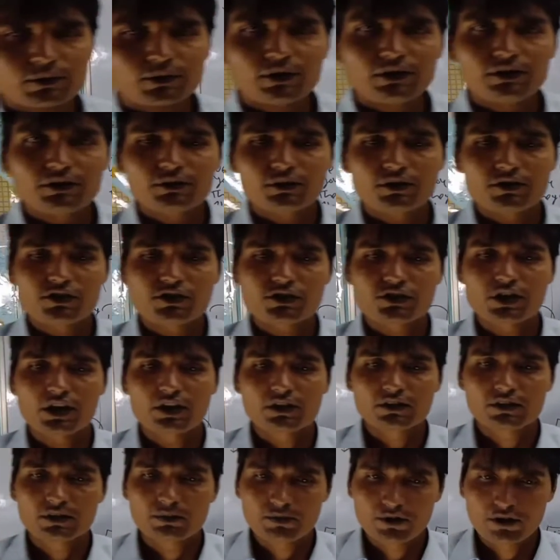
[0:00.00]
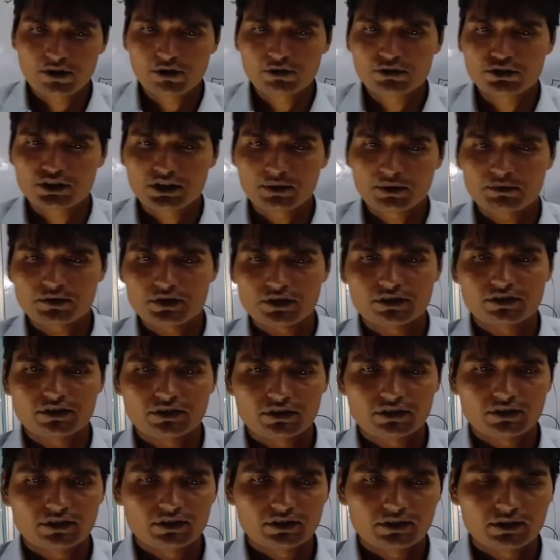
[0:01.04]
going to start the pronoun chapter
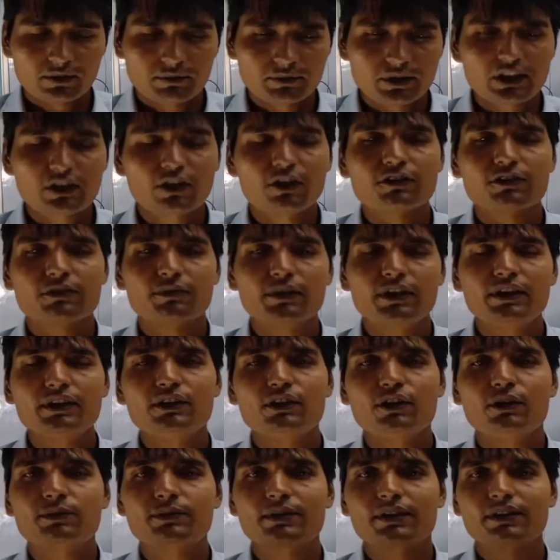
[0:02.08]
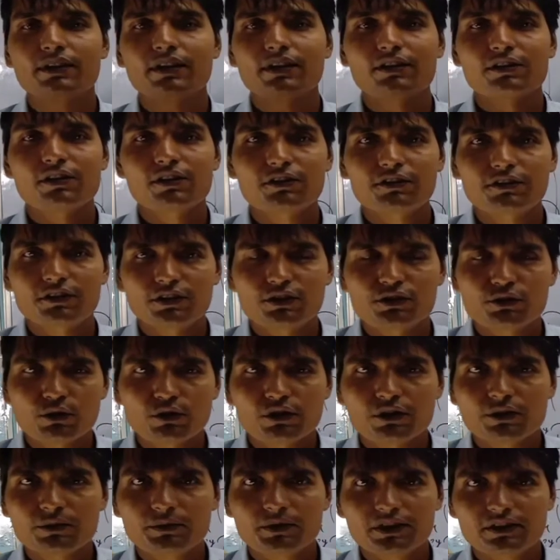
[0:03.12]
because many of the learners they
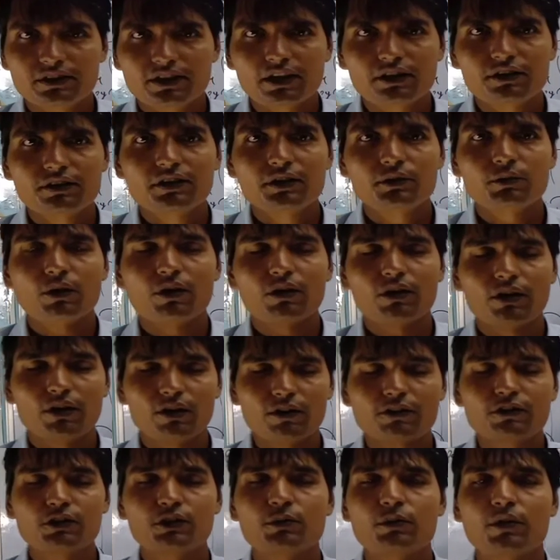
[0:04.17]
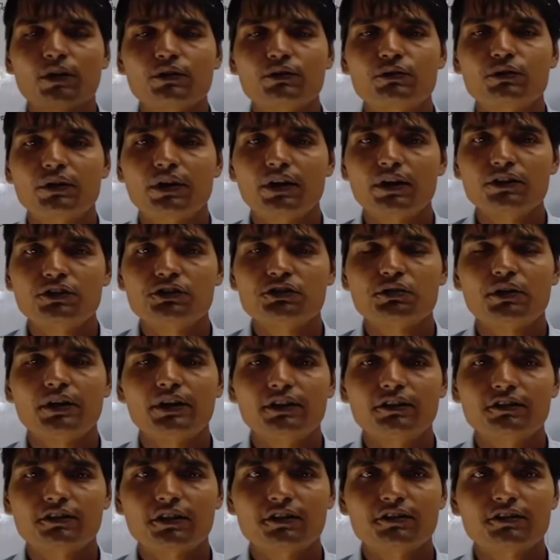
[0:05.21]
told me that they also want to enjoy
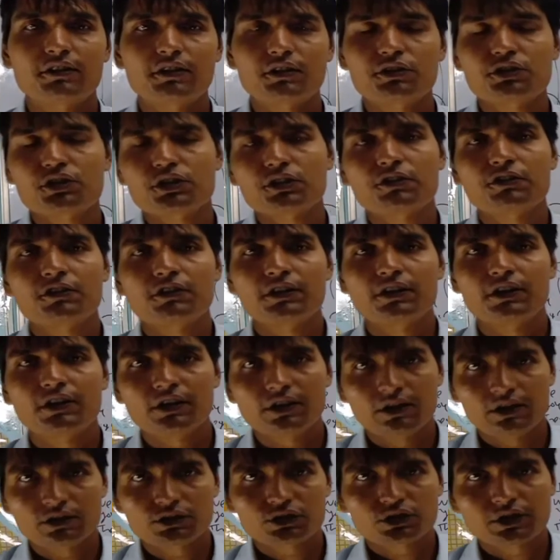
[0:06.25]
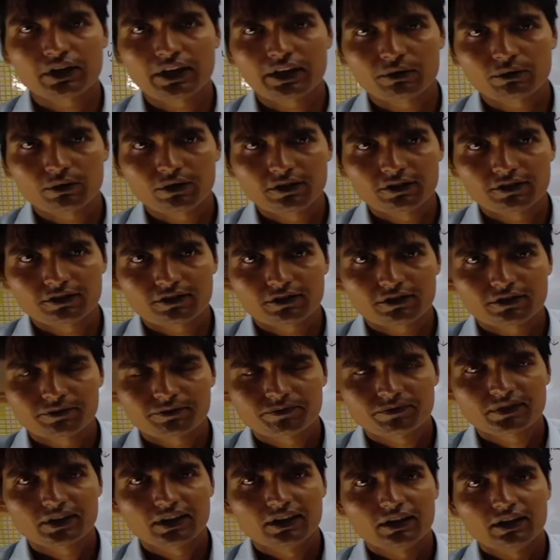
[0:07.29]
such sessions in English language,
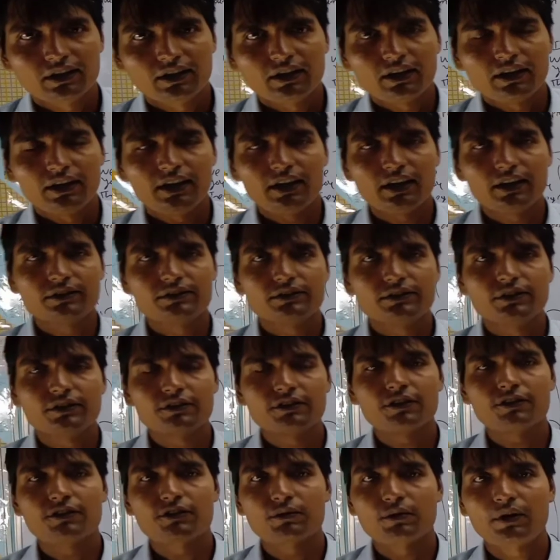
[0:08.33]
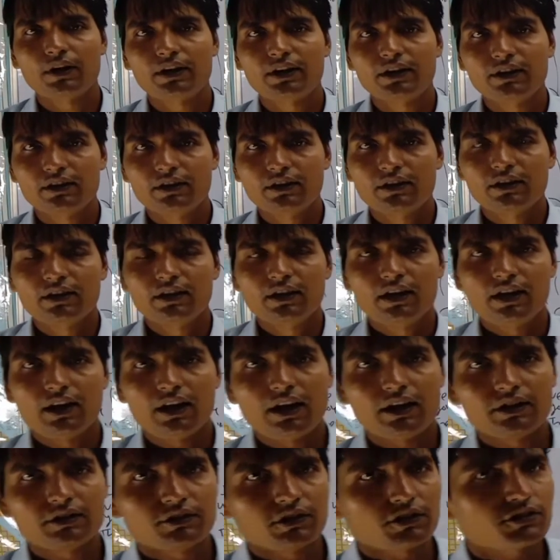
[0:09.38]
and this is why
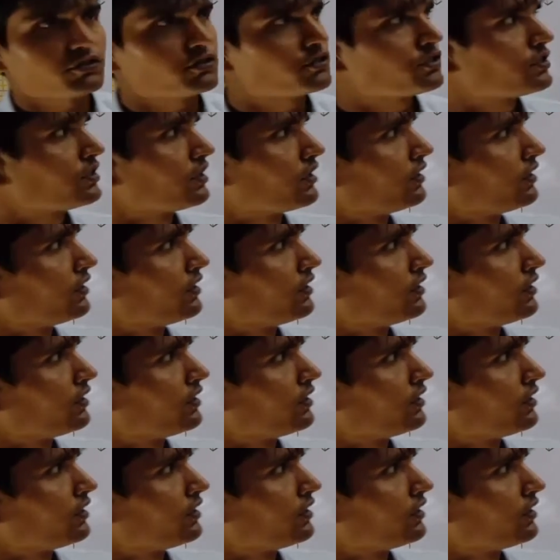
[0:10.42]
I just